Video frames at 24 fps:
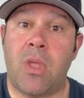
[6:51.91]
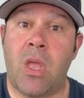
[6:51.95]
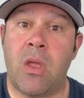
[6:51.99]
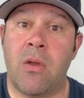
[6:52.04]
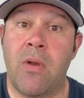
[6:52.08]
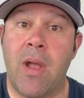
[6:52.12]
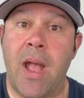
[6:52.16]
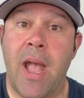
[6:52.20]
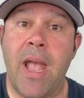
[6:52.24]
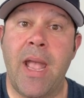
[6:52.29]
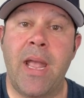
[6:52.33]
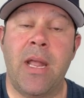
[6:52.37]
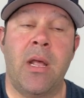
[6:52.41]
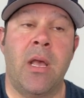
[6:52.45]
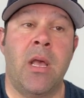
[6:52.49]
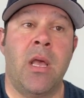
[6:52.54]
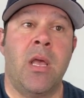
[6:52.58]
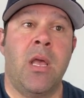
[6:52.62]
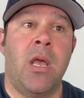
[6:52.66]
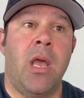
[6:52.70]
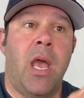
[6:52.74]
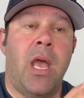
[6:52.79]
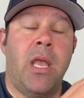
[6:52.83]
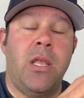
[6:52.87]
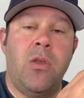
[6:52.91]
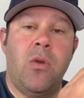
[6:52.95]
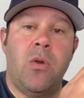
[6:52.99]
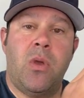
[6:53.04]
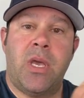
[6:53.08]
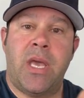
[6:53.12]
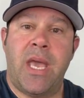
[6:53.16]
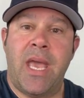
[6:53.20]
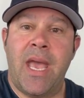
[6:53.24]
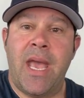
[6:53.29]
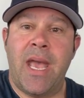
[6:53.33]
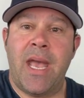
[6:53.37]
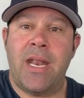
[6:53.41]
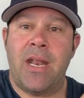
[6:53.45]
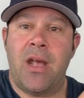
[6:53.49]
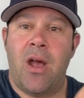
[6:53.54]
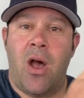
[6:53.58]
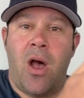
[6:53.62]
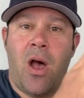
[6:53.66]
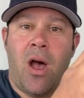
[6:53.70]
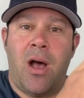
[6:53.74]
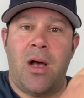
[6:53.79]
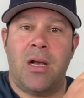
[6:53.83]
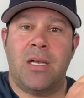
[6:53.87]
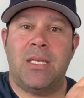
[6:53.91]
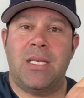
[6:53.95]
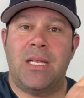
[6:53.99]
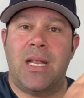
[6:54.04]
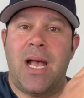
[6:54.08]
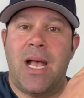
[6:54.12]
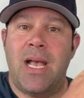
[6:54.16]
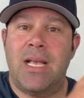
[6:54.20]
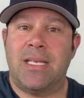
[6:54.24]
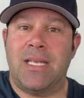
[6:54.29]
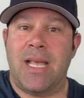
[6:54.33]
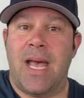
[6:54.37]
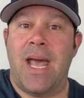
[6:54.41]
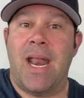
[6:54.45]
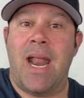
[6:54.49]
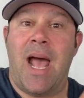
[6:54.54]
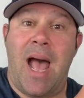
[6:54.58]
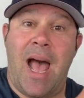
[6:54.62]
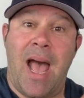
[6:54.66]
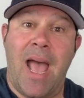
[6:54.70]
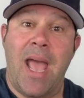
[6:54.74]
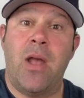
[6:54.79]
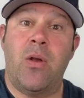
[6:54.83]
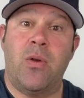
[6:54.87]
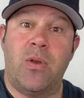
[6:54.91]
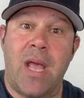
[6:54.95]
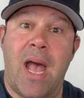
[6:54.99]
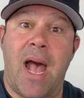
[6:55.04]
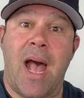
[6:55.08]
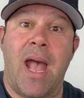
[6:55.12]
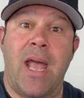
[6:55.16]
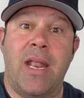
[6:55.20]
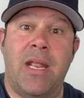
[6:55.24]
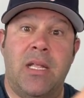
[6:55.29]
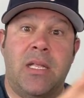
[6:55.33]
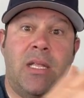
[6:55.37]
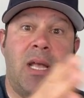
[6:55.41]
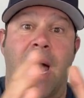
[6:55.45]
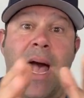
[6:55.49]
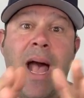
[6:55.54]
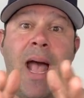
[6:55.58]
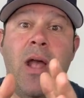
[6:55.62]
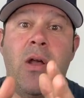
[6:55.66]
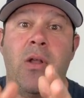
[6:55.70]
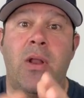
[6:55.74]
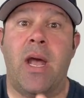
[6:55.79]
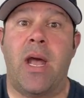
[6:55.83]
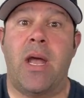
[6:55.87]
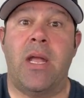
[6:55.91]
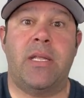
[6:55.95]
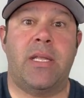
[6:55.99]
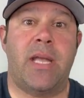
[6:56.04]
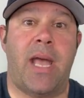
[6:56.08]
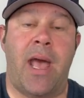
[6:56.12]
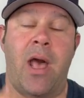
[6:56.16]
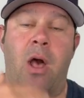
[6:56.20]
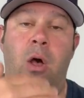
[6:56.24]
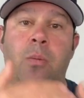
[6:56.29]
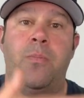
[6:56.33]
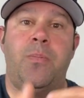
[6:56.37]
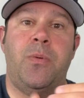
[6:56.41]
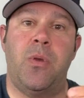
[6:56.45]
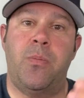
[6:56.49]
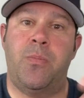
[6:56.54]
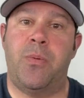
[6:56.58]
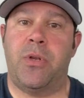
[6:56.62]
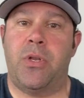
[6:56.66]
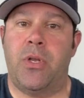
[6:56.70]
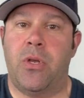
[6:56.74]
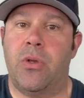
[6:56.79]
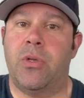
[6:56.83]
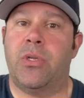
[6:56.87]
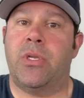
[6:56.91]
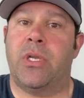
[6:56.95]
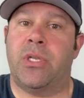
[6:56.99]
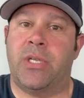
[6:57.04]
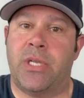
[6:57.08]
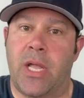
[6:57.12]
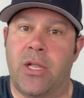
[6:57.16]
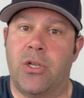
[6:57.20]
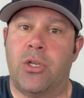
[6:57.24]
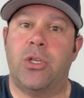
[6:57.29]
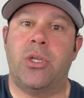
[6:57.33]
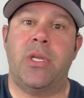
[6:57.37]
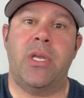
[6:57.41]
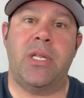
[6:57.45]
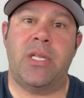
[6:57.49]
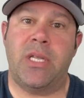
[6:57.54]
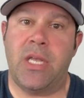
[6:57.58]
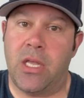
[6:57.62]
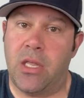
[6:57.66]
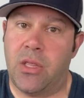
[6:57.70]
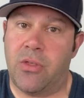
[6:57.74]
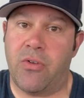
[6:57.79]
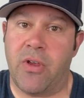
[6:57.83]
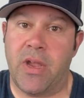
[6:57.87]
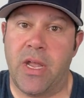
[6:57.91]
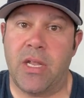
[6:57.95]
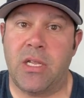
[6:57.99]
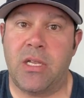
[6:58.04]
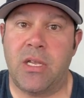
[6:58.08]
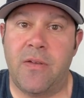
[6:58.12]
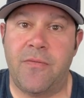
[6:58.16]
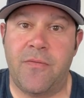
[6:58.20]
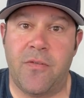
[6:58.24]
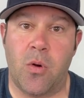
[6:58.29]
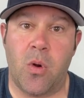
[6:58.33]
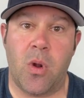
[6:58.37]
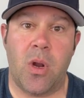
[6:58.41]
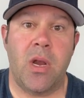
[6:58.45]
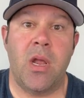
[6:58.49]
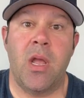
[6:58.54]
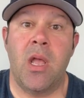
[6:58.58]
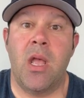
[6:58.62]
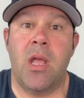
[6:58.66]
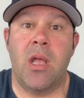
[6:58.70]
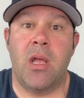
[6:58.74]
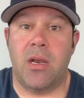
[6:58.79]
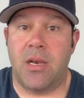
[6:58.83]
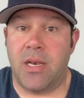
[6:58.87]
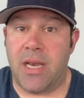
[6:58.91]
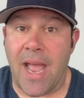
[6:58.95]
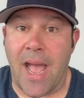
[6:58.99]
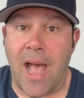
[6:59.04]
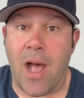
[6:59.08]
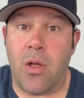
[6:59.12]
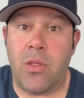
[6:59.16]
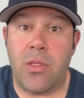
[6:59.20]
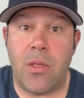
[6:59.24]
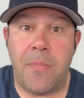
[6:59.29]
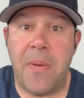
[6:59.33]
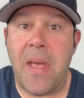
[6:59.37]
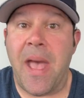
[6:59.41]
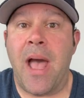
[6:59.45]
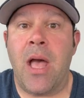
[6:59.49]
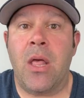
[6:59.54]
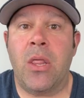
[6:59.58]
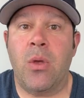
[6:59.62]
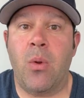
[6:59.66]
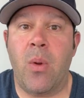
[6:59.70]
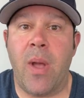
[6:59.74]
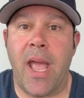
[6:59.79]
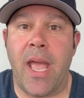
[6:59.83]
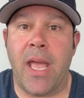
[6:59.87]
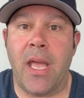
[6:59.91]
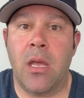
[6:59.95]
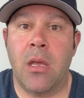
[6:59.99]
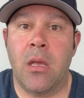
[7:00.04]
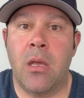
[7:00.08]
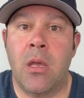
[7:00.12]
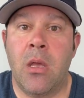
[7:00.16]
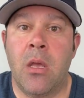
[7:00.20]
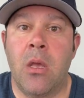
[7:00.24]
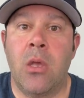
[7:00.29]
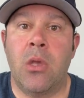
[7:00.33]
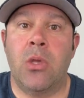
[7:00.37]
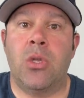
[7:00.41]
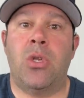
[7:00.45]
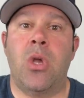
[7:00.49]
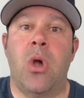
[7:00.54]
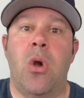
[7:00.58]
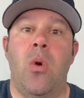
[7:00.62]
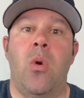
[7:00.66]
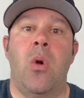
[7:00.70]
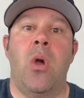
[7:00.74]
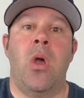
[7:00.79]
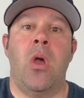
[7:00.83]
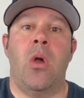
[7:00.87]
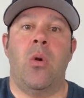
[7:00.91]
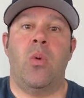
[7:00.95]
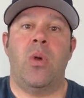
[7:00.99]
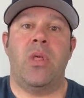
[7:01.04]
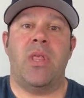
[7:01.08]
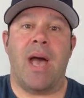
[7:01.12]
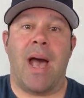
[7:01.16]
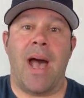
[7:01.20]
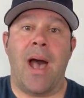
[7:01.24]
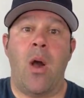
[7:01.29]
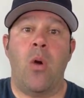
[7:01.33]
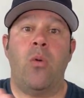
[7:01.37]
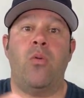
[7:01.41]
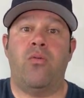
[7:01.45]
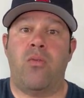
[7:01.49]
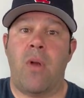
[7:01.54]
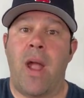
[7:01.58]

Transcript: right? And you can't oxidize that iodide into iodine to help you produce essentially T3 and T4 down the pathway. So without